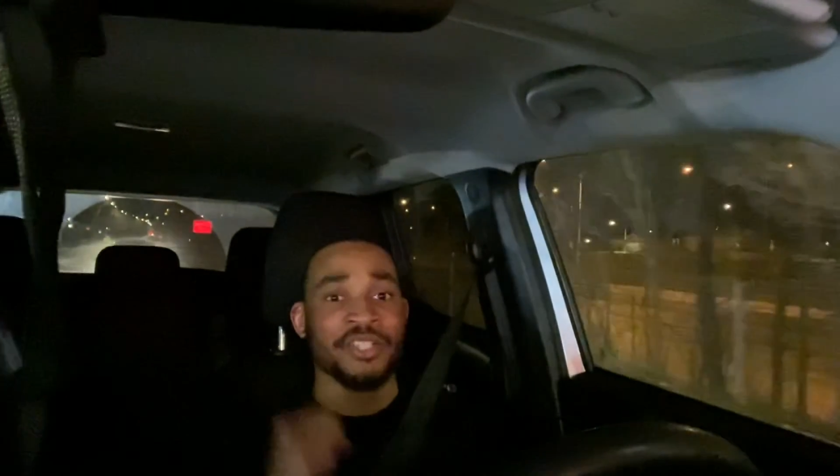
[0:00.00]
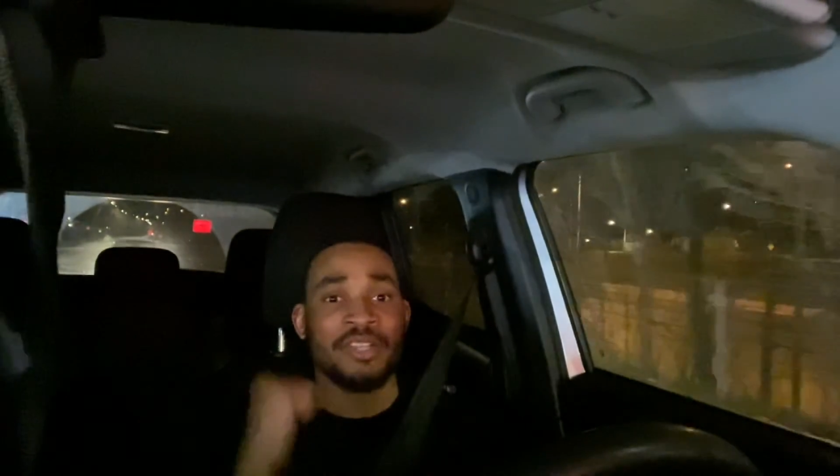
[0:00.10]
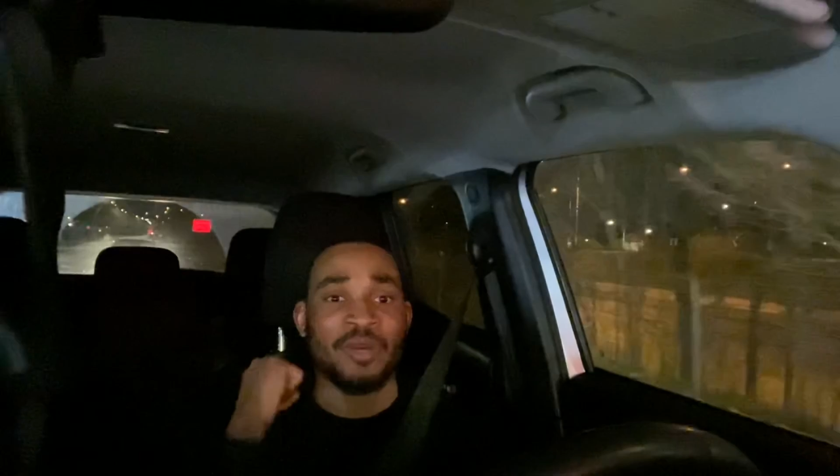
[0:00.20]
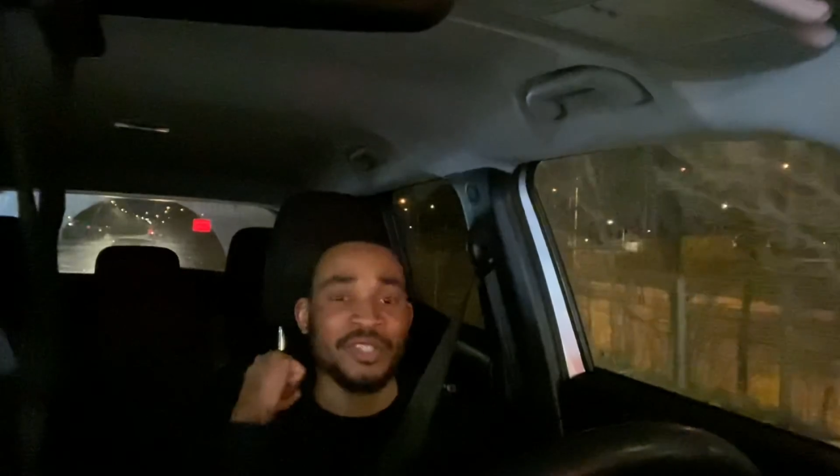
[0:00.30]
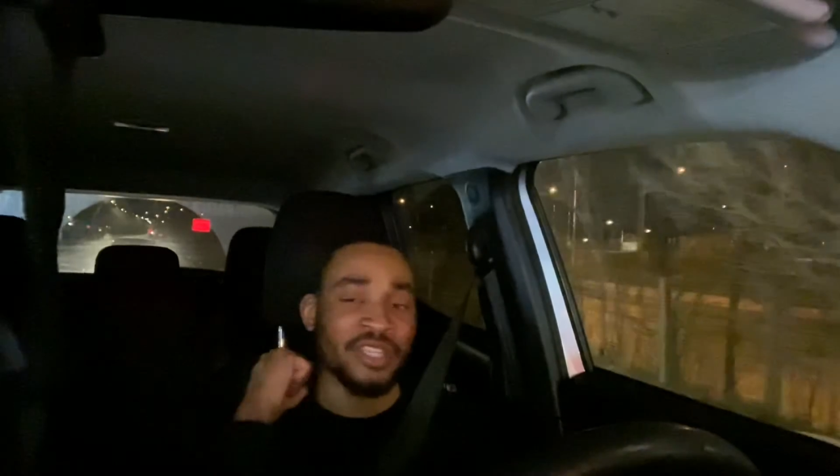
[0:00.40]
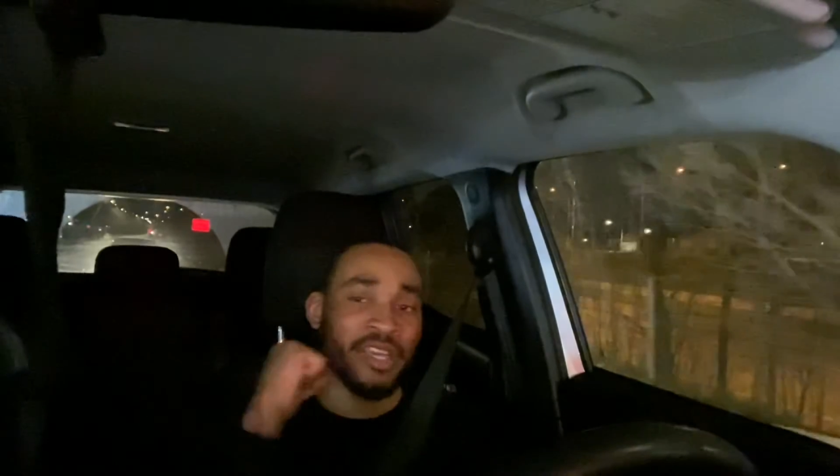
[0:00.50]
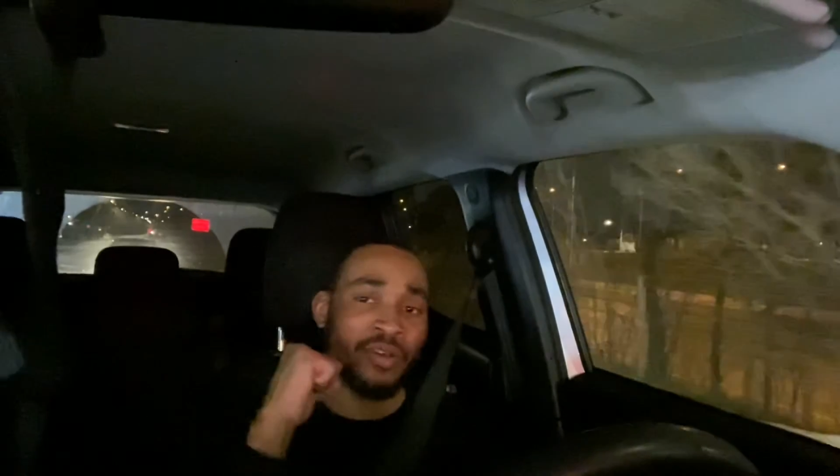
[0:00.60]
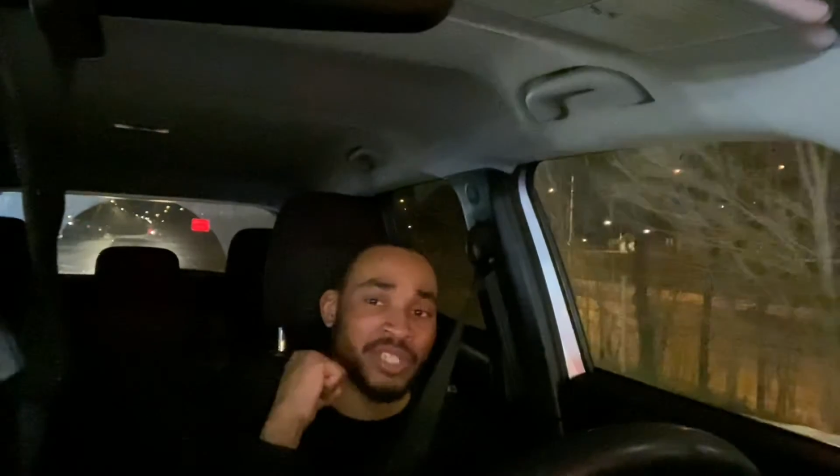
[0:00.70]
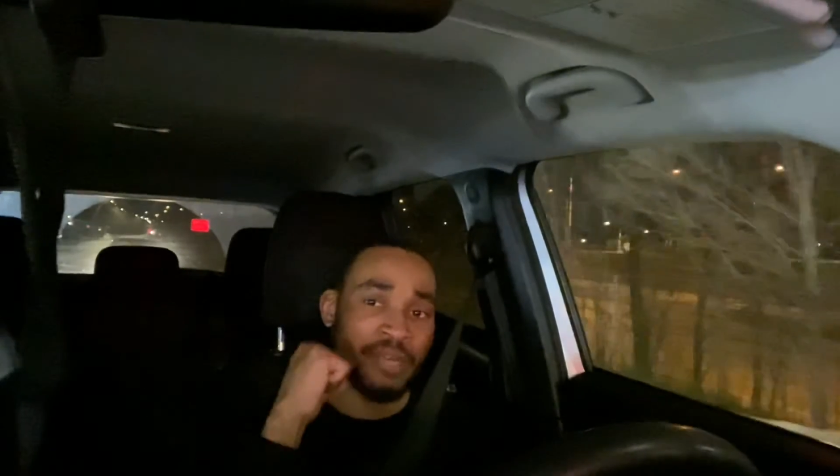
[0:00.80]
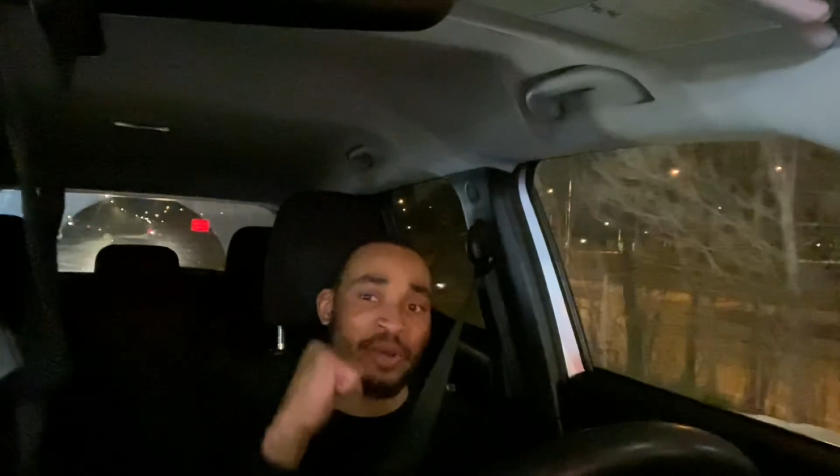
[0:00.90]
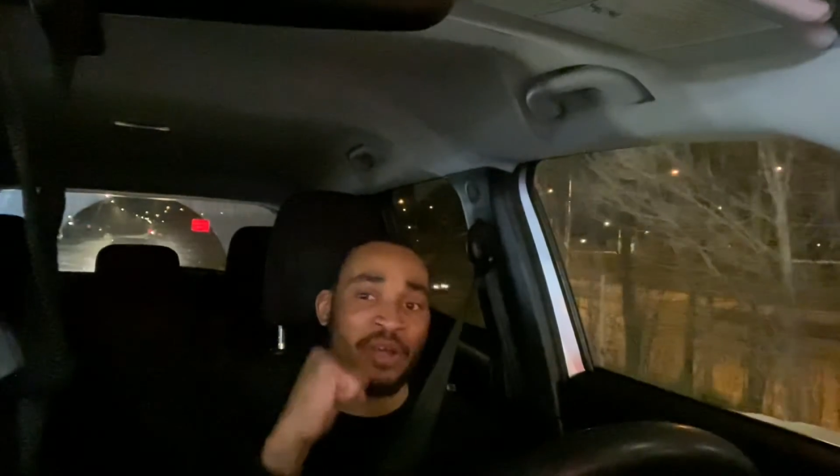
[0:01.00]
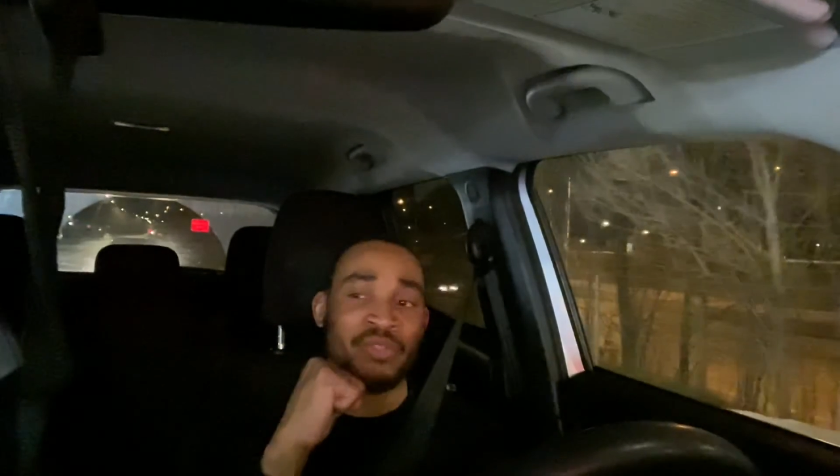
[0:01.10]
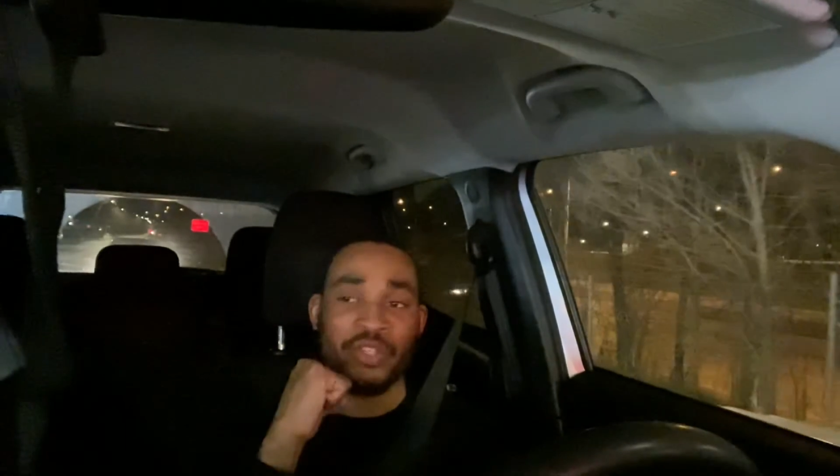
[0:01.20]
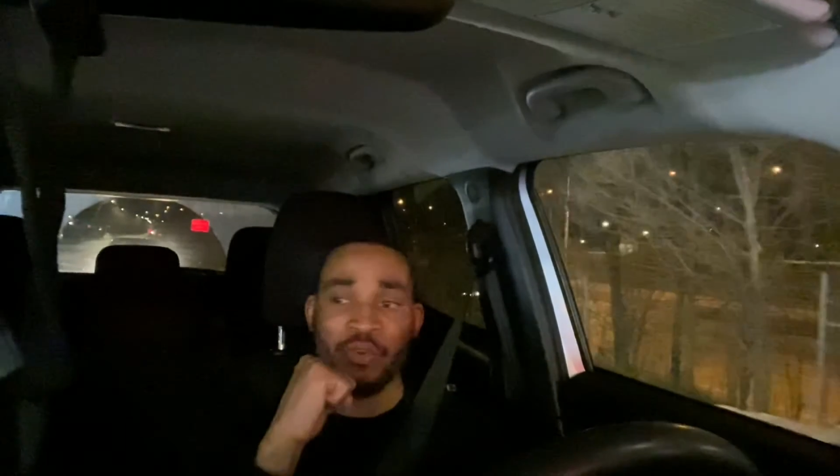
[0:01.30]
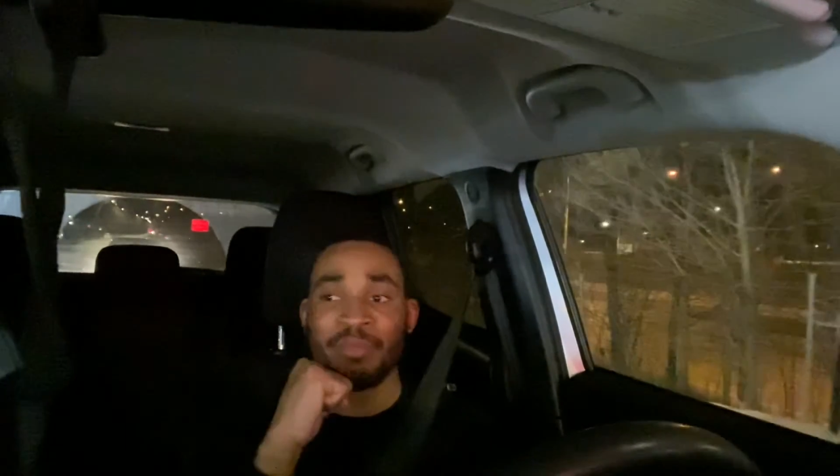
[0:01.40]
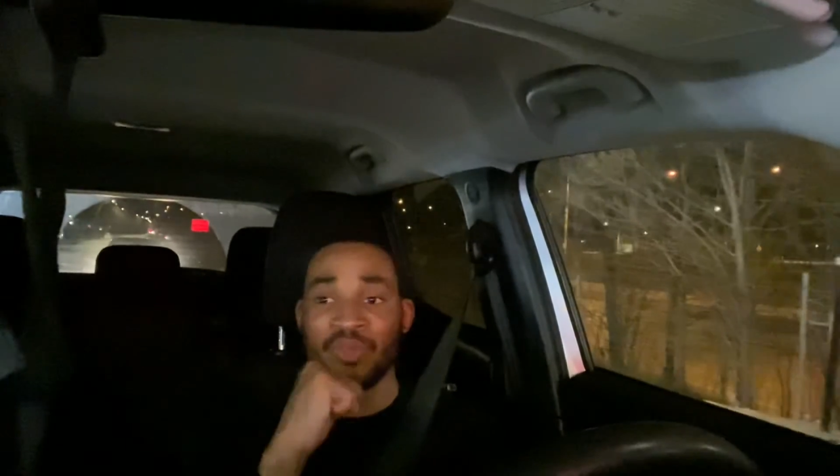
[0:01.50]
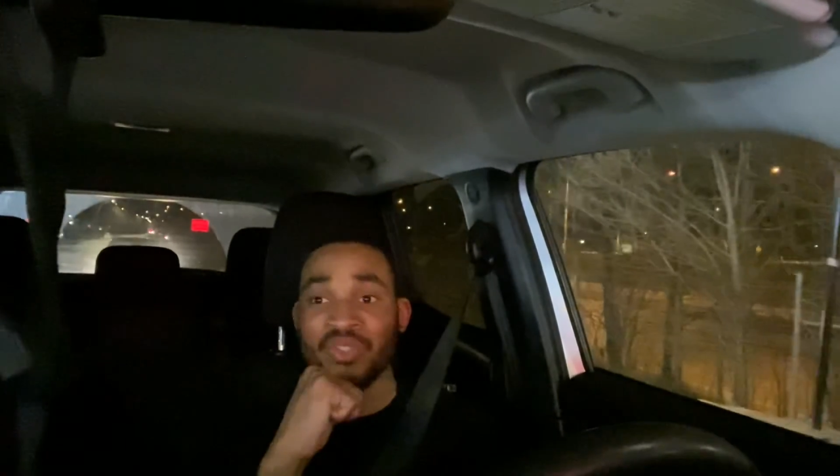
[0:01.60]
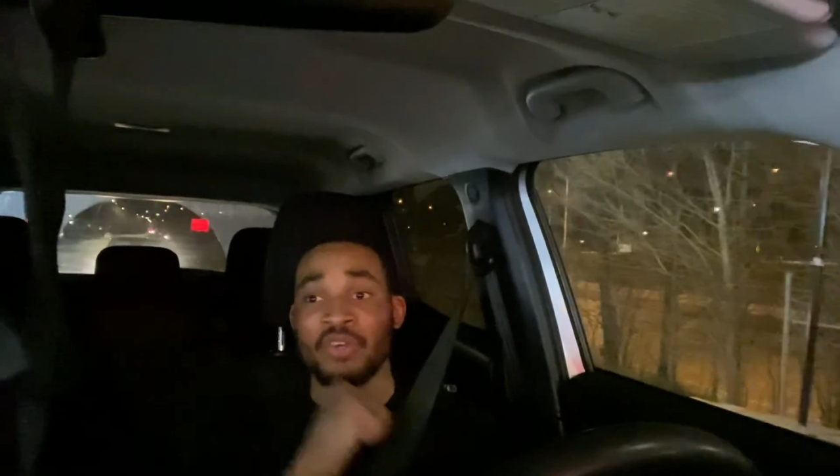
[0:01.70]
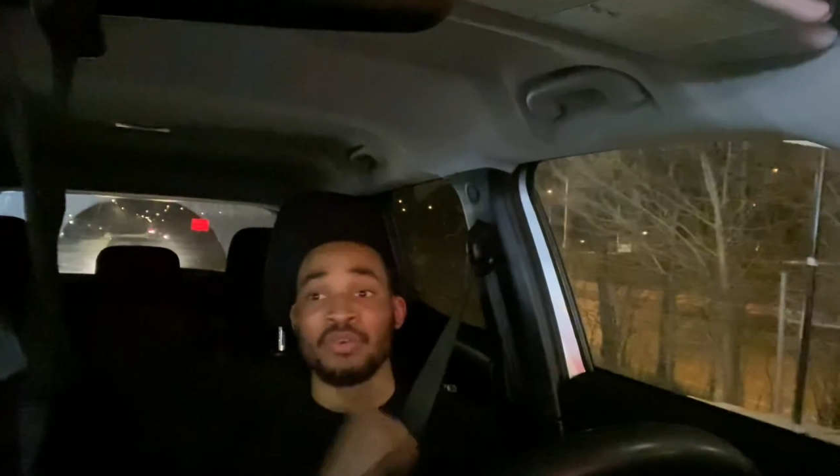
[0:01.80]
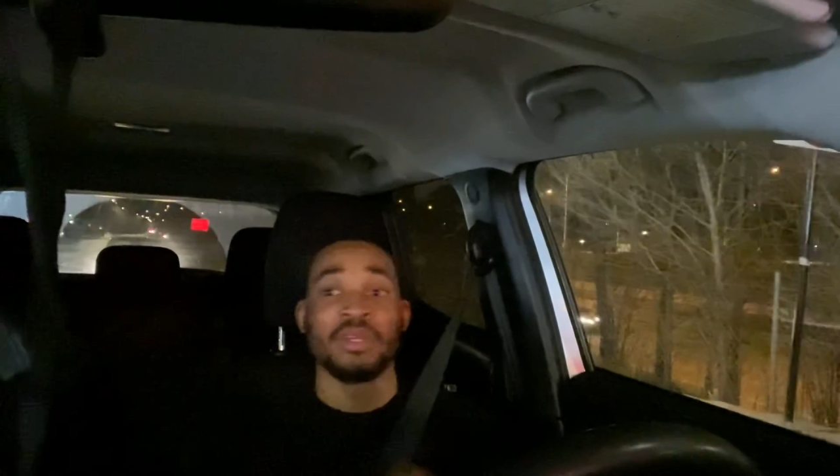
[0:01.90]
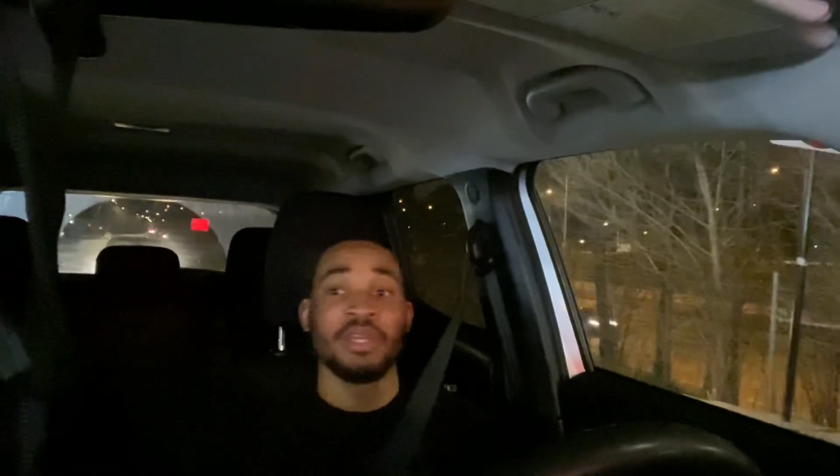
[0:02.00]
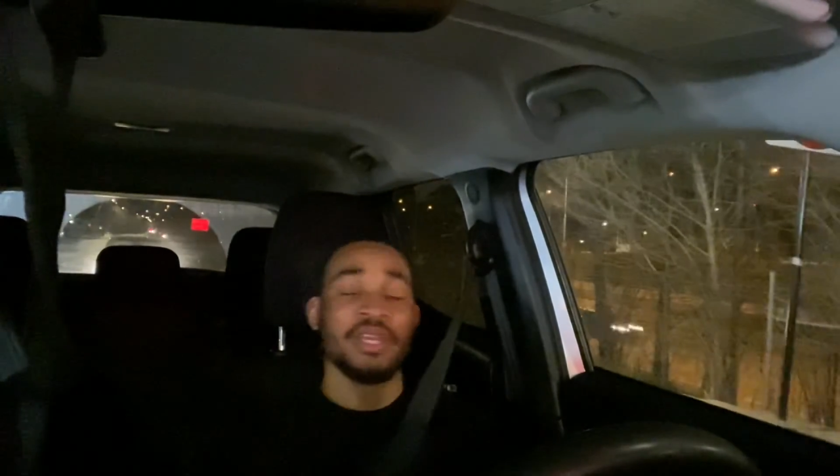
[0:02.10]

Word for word: that wants to the elders and the apostles of the great mill stone.